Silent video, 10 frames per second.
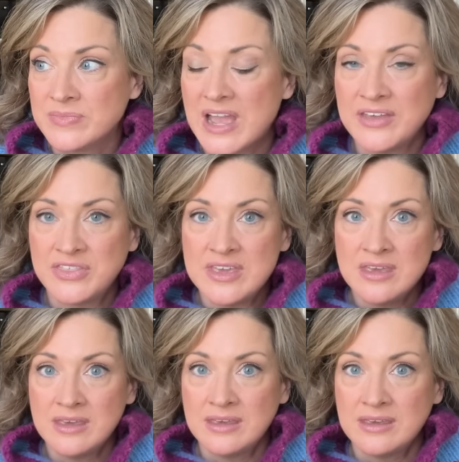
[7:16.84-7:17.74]
I
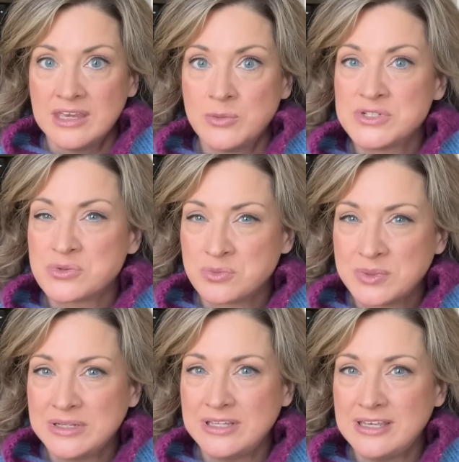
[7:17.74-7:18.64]
think it was
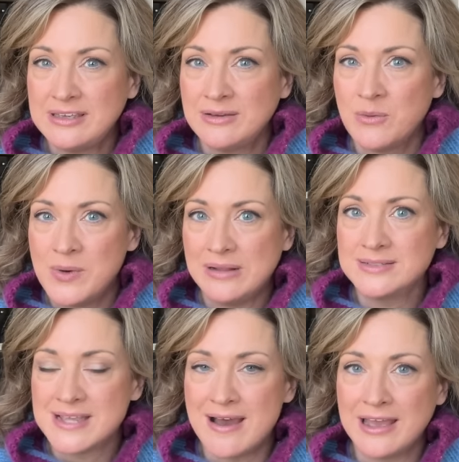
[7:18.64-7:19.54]
really well
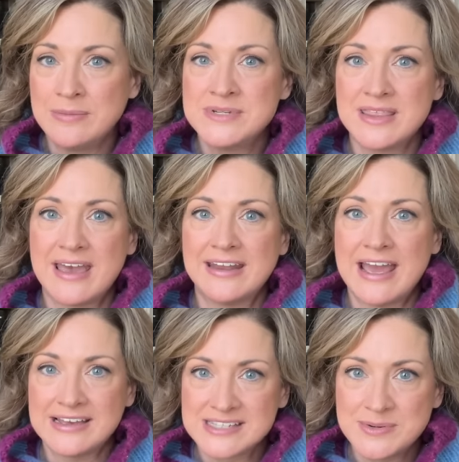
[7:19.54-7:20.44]
timed that
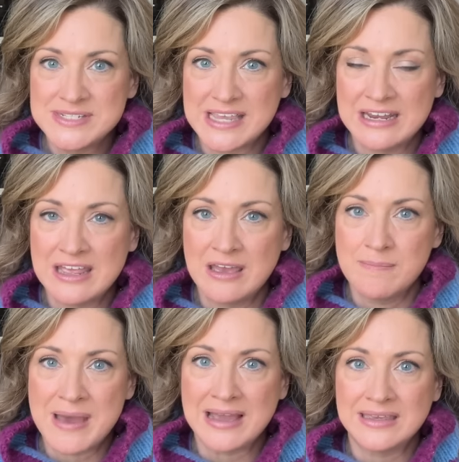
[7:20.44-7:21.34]
as I was getting
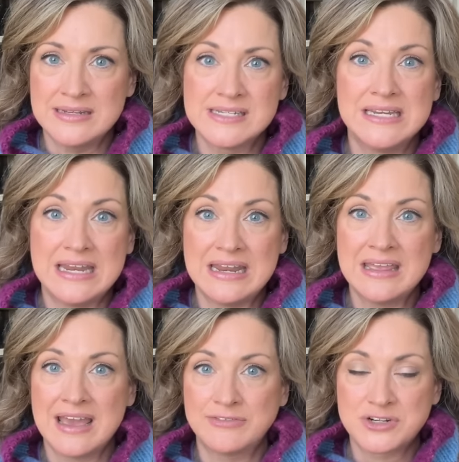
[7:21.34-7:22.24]
back into
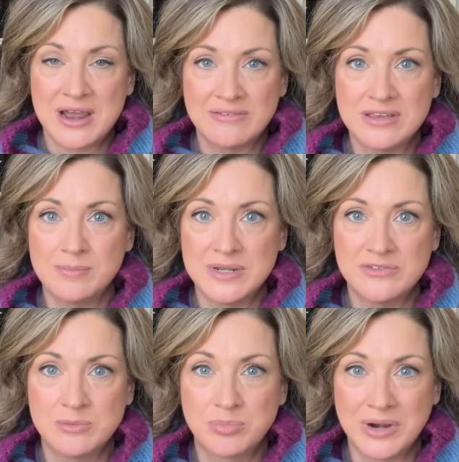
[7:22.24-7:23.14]
knitting after having a bit
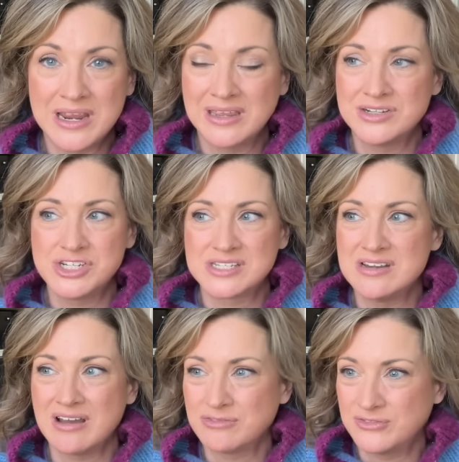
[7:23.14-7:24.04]
of a break and just
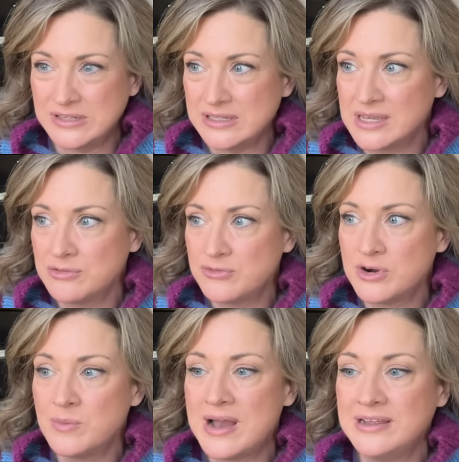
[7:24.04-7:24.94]
not feeling it for
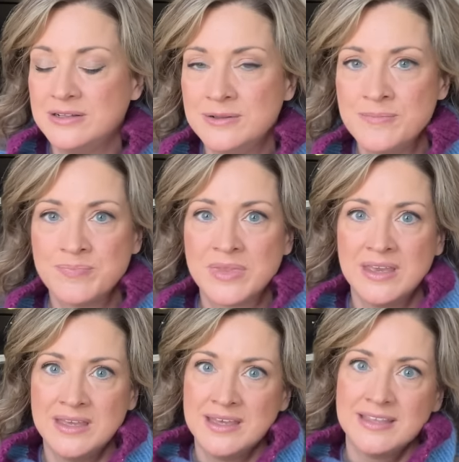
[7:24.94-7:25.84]
a while,
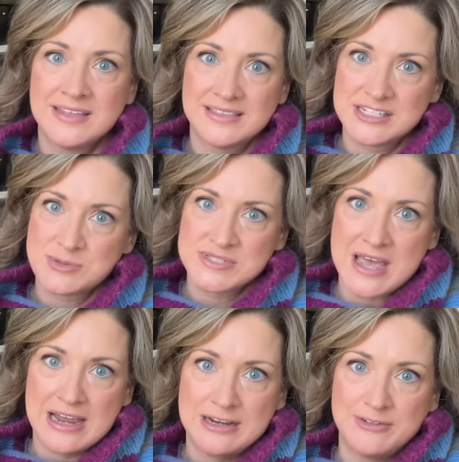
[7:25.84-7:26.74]
that this was
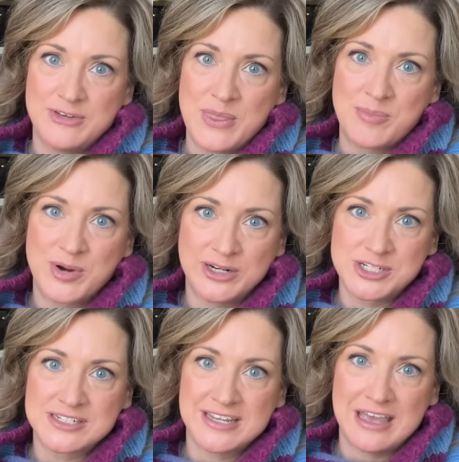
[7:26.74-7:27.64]
kind of the
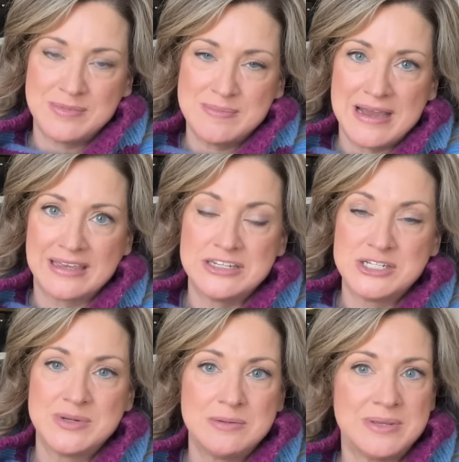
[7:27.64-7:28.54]
project to get me back
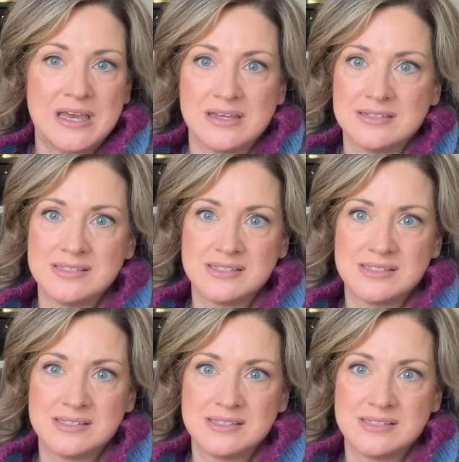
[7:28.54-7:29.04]
into it, because